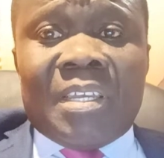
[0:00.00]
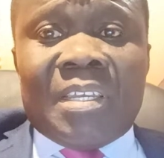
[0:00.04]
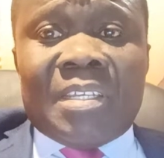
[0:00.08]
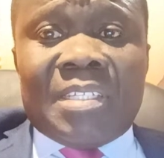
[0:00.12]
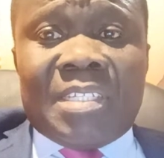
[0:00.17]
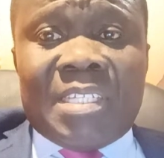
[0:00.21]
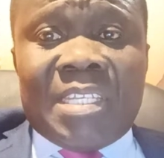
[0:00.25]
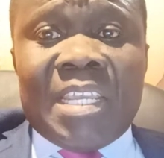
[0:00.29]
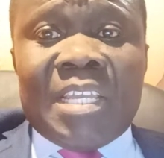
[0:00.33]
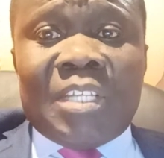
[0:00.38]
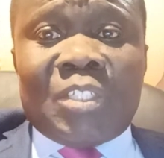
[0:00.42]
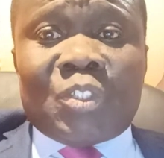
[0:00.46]

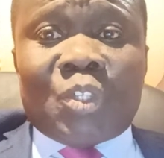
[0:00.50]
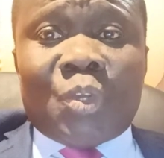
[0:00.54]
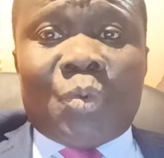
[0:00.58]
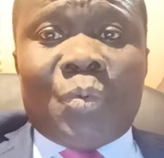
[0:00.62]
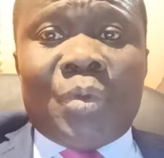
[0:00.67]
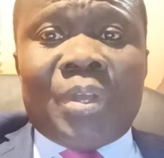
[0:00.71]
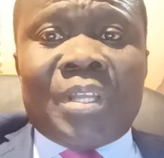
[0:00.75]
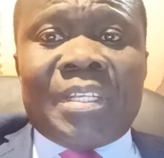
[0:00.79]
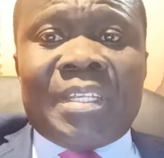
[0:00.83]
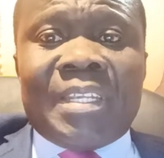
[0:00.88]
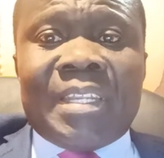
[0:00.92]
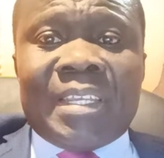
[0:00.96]
geared
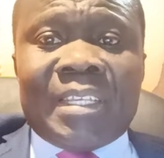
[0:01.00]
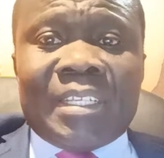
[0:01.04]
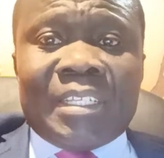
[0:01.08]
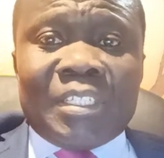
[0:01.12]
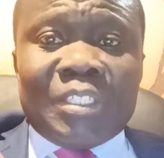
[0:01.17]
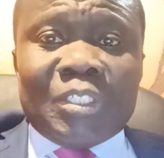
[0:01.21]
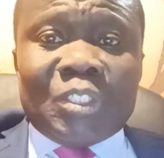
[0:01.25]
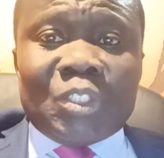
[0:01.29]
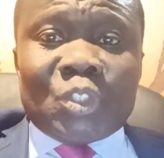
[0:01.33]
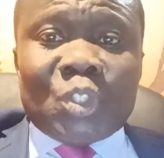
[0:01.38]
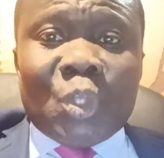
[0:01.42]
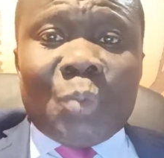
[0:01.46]
toward the
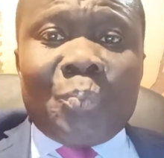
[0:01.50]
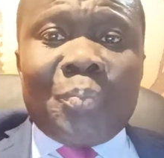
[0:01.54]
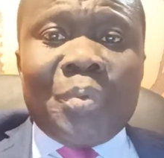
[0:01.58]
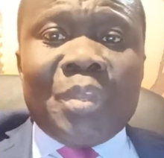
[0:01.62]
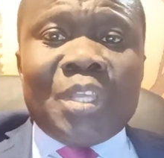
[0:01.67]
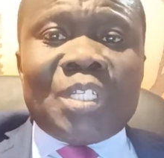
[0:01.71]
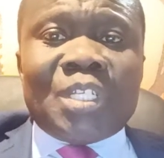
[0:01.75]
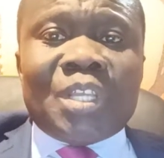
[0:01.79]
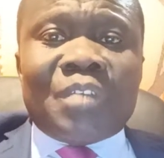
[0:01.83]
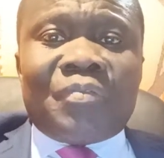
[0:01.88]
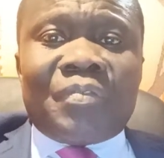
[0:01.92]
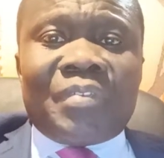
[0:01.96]

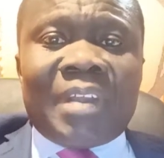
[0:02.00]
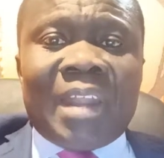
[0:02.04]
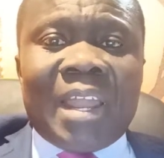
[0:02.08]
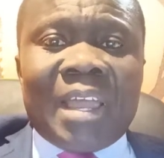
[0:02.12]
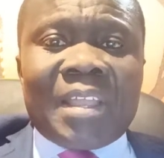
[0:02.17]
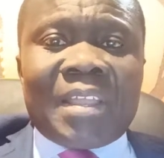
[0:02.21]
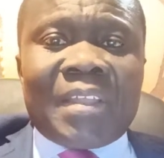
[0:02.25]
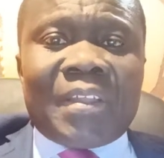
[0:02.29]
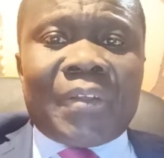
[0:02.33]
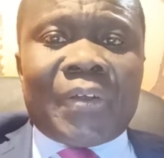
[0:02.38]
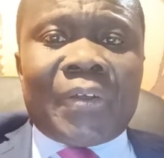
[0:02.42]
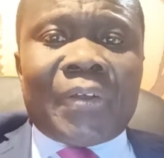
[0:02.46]
stoppage of
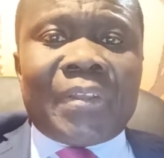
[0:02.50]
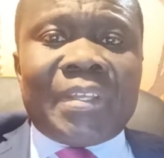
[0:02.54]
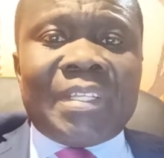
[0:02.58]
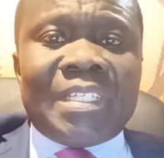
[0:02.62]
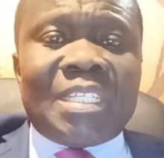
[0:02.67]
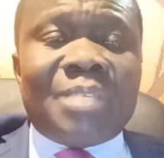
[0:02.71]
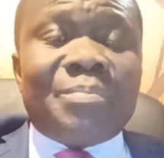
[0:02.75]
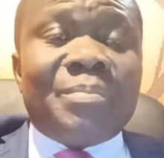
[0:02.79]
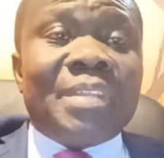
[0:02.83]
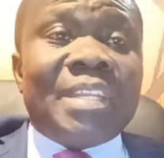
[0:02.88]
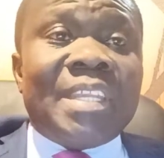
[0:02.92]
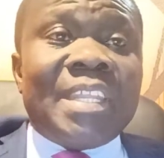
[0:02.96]
rancor,
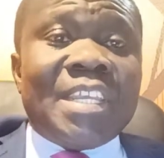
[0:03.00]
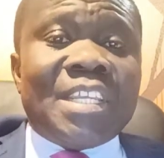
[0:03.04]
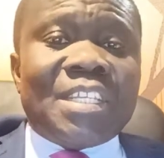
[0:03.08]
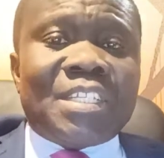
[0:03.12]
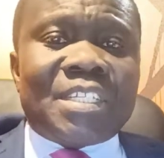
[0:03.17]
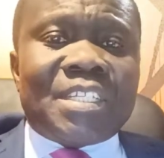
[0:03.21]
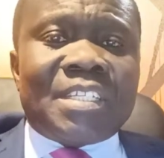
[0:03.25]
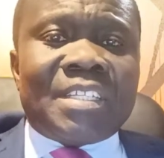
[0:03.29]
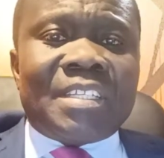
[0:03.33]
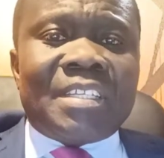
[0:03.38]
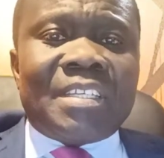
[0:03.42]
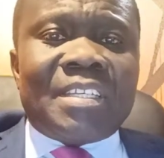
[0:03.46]

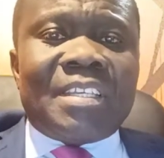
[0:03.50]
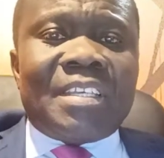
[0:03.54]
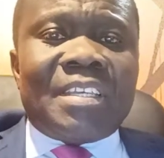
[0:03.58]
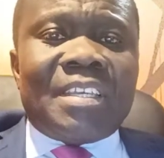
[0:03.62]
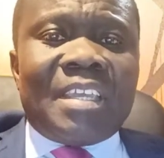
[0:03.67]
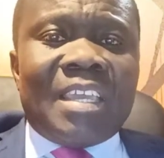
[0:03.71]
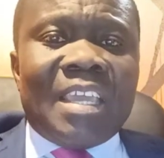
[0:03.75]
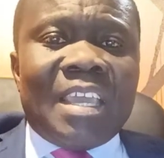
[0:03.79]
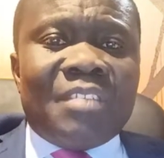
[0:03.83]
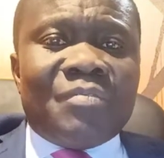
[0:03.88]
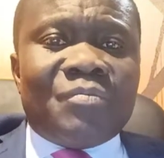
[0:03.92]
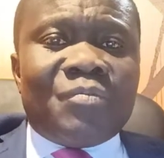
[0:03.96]
intimidation,
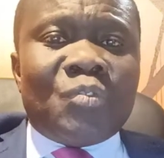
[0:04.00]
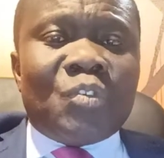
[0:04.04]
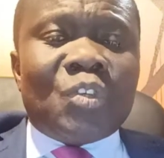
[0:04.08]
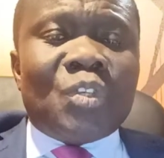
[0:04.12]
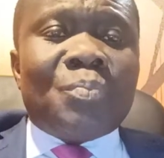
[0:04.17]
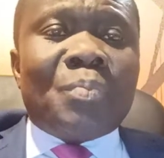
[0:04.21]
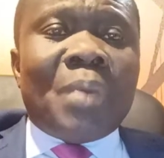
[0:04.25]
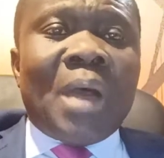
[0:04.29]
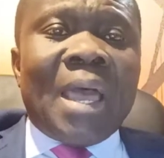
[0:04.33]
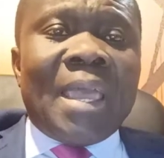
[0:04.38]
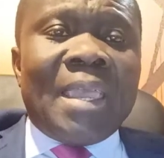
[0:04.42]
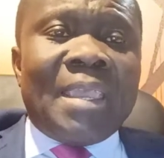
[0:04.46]
and
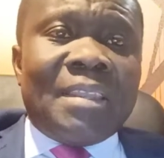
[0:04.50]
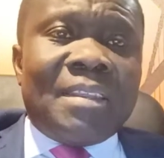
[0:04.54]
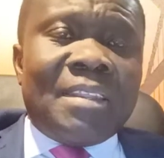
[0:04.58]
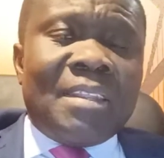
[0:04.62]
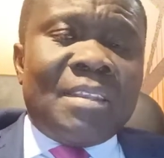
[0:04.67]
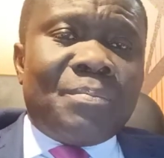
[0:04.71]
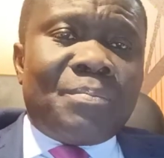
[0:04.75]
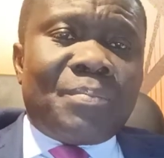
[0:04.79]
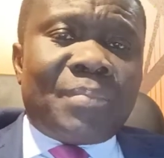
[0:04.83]
vote buying in